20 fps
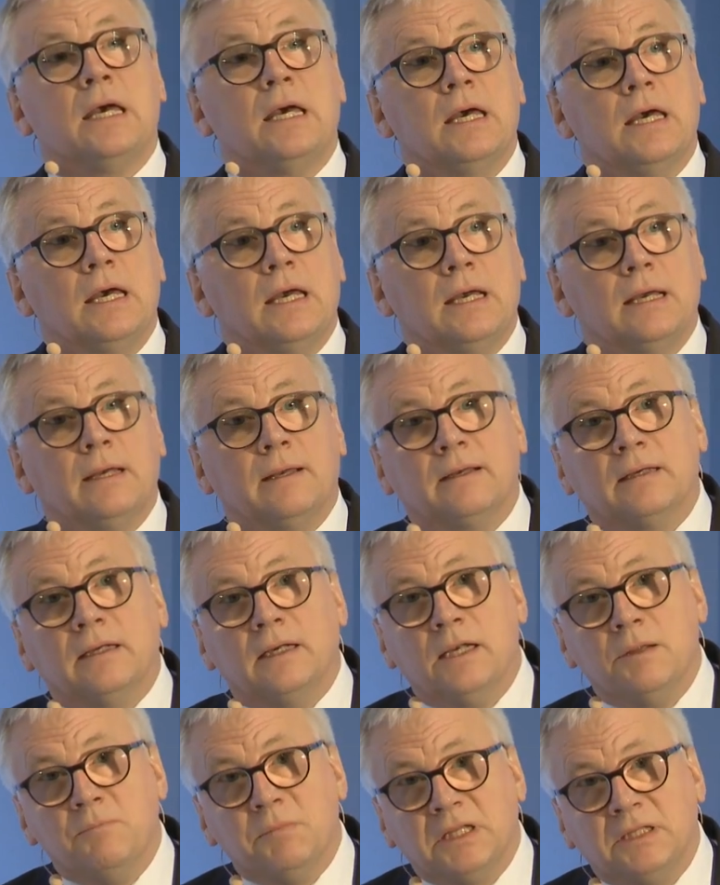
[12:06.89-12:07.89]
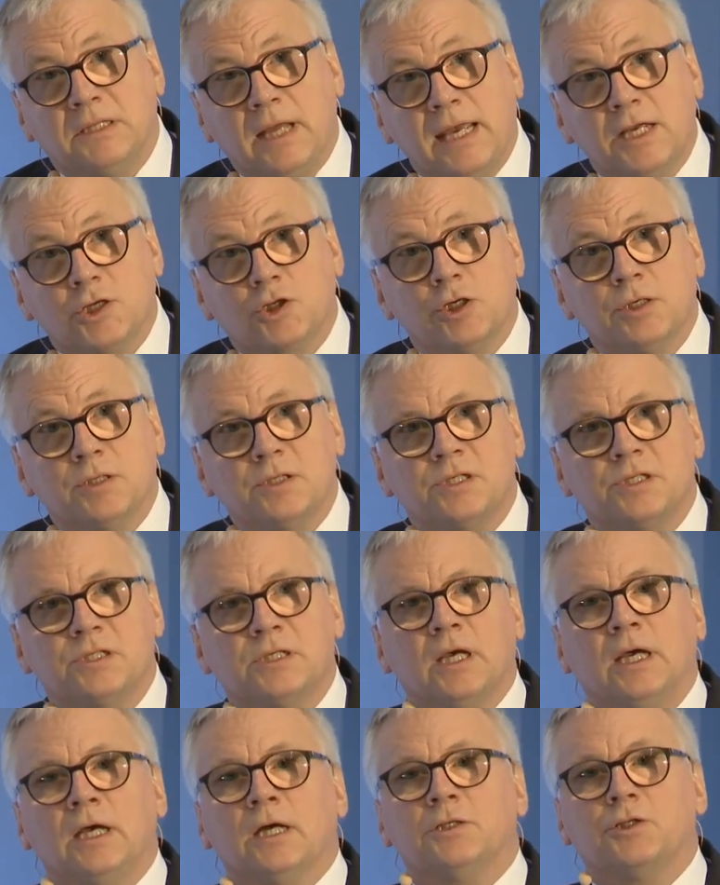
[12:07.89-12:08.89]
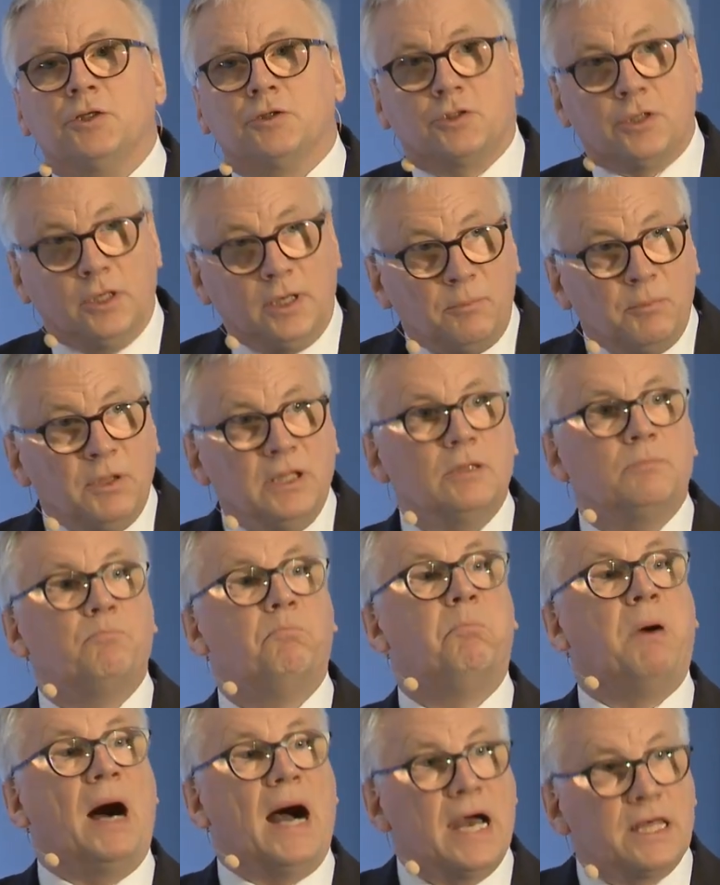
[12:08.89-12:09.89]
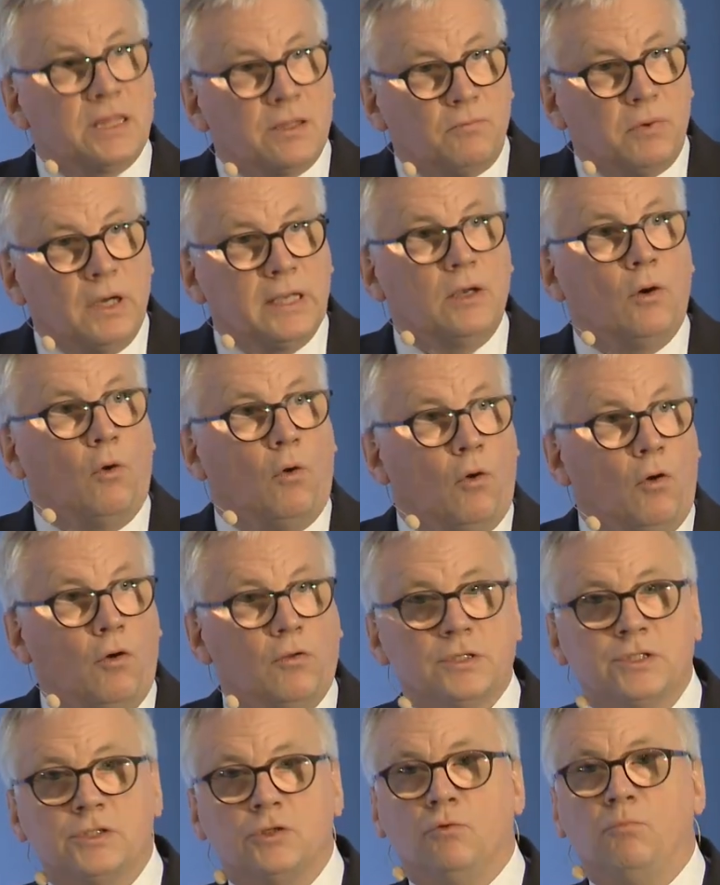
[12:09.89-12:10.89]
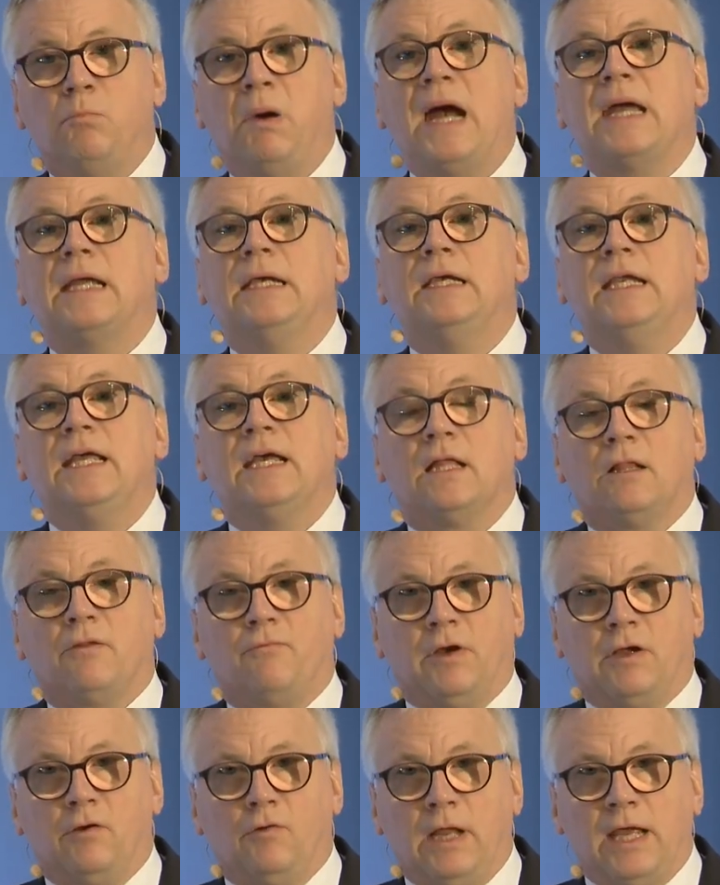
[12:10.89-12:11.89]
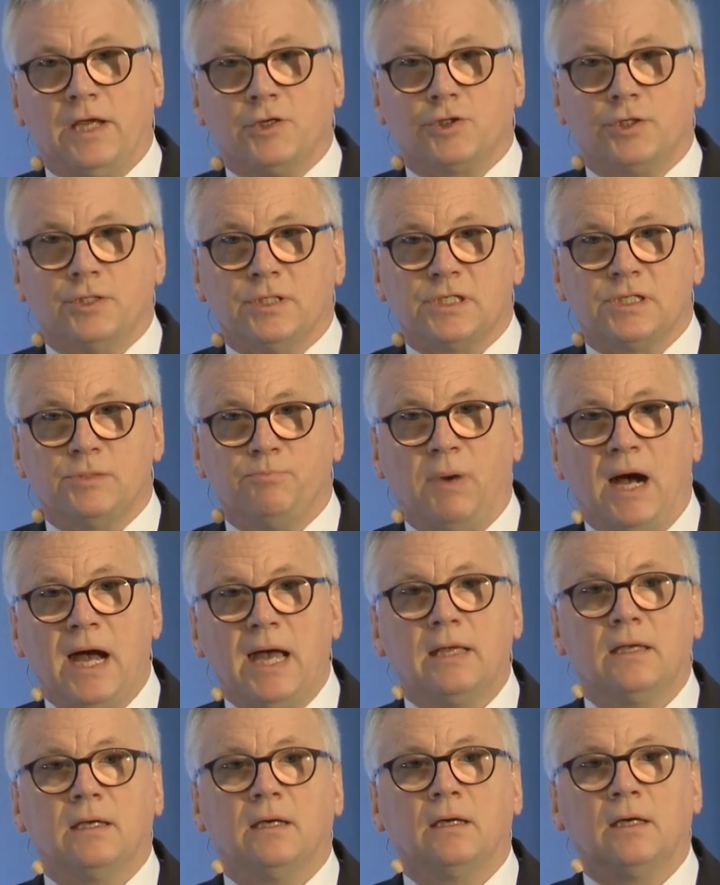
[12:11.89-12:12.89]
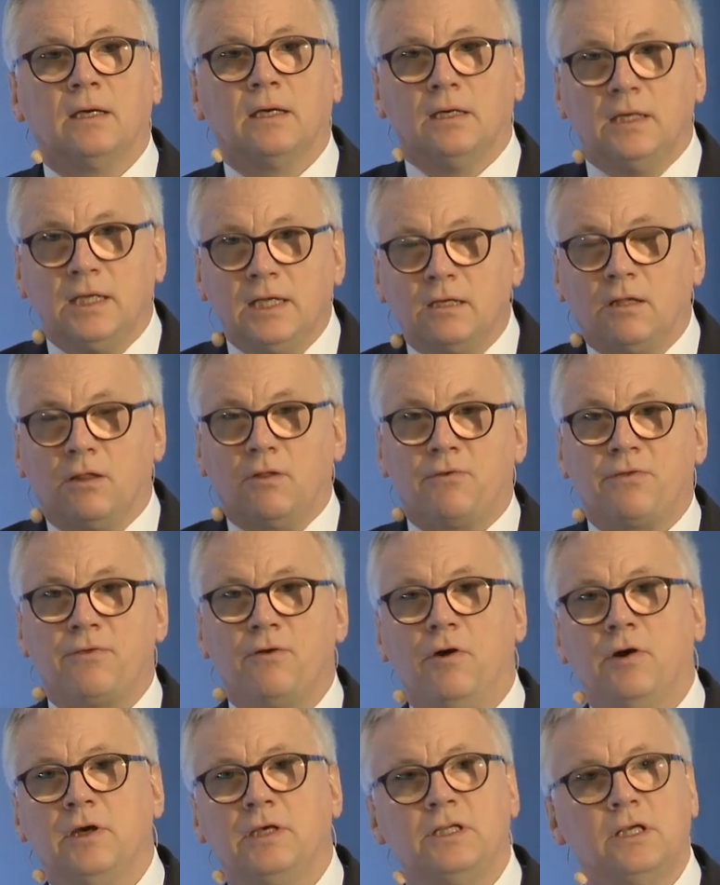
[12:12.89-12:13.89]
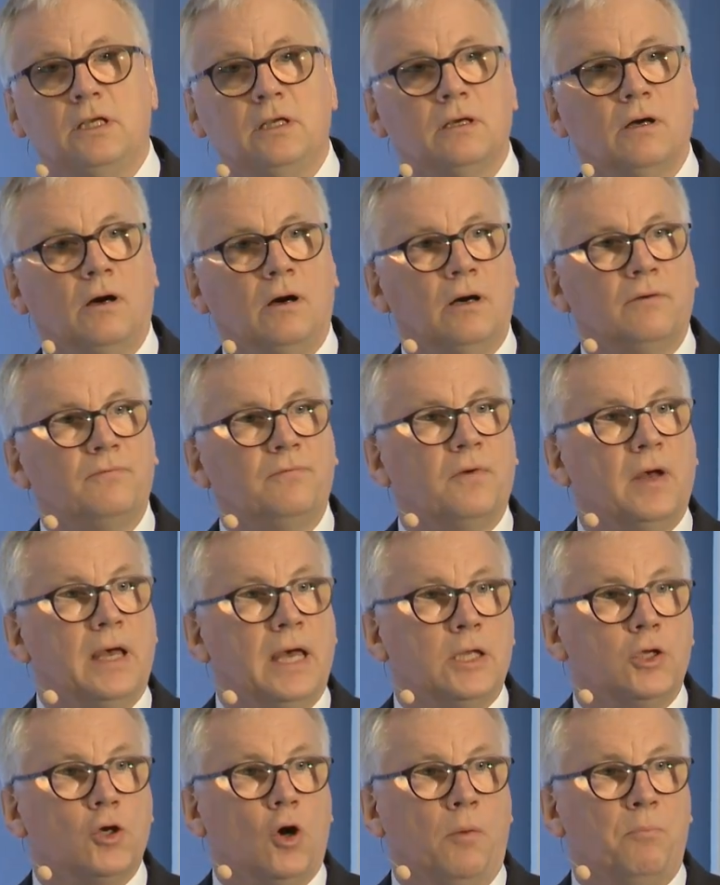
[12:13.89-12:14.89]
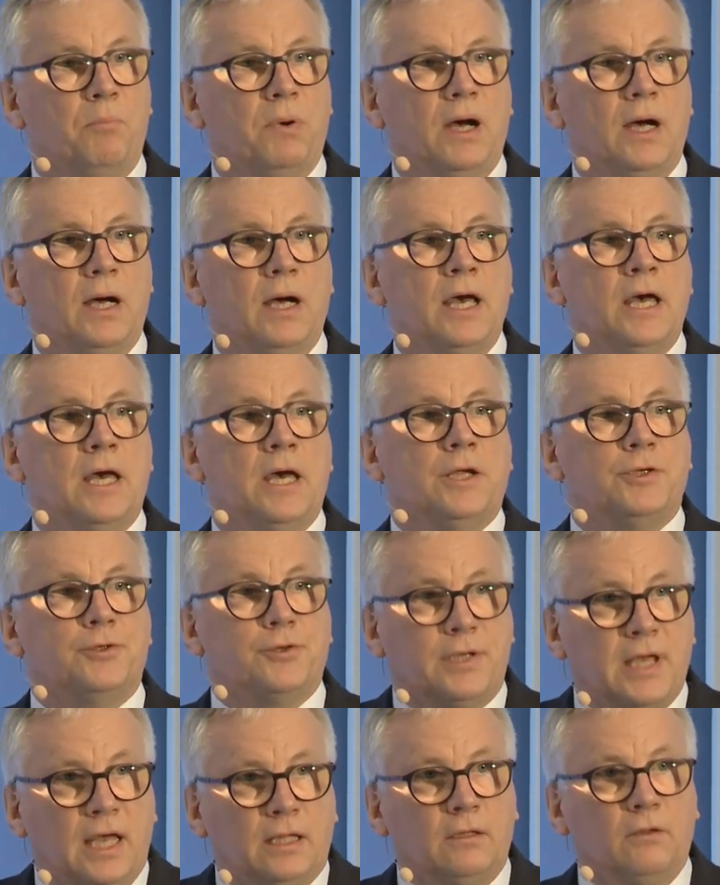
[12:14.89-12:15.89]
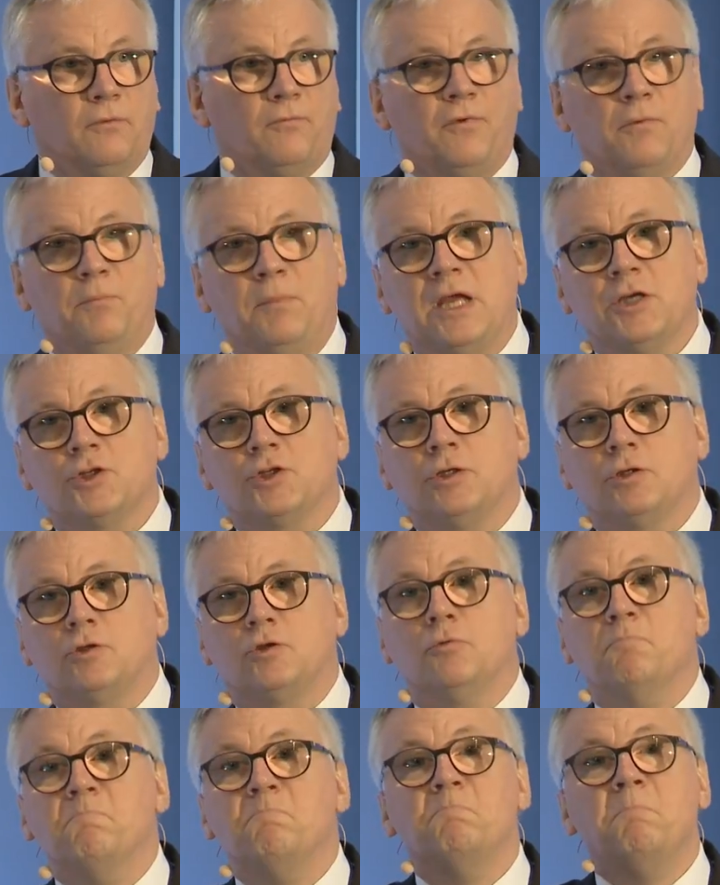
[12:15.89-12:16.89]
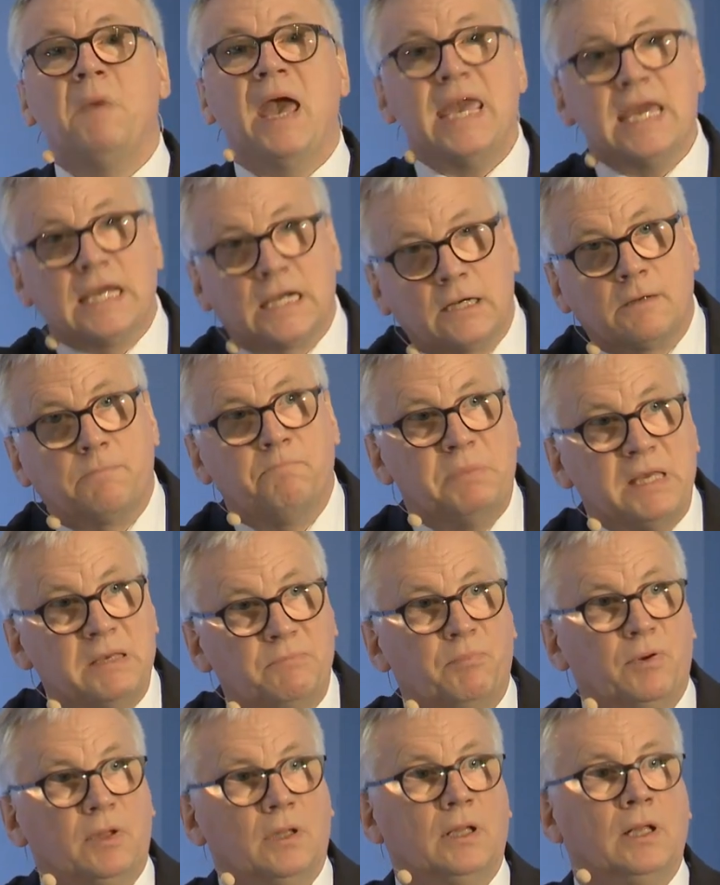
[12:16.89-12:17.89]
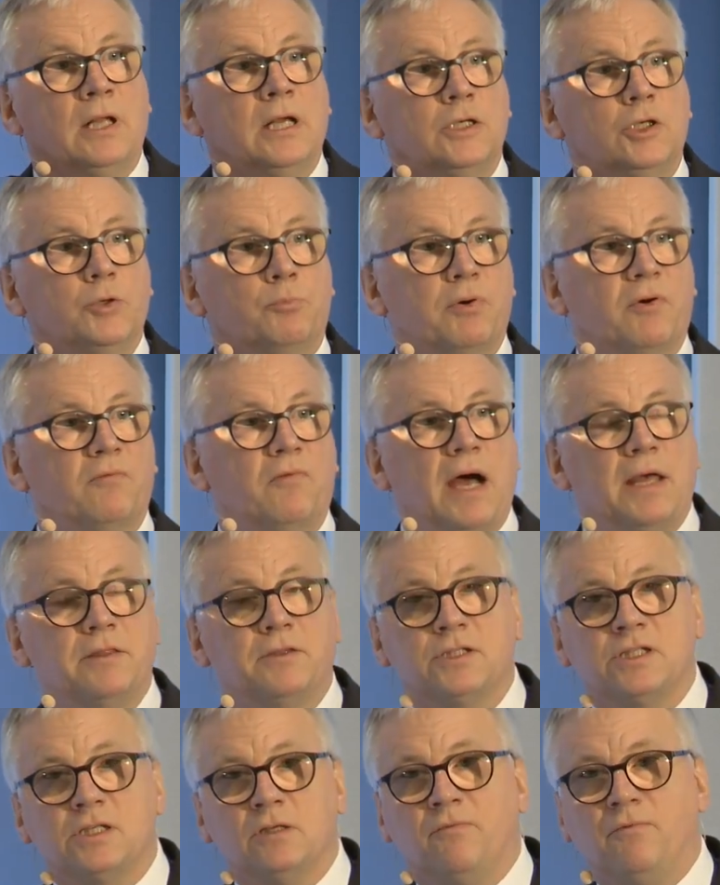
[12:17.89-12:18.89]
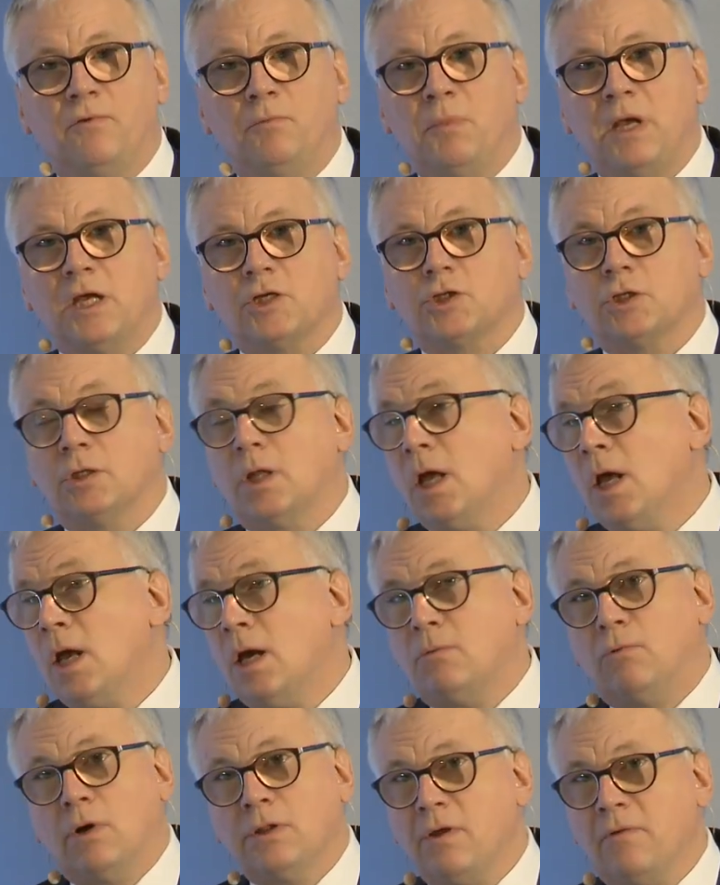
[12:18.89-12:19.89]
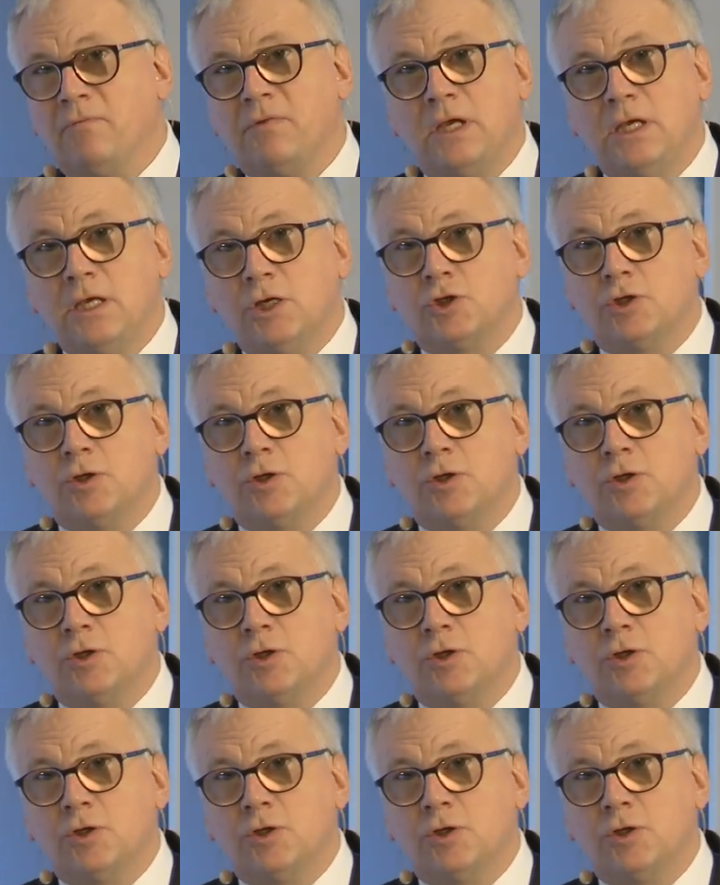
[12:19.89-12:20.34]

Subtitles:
limitations, determined, by the way, also by legal regulations, by legal authority of EIOPA to get information, to make people to provide this information. One of the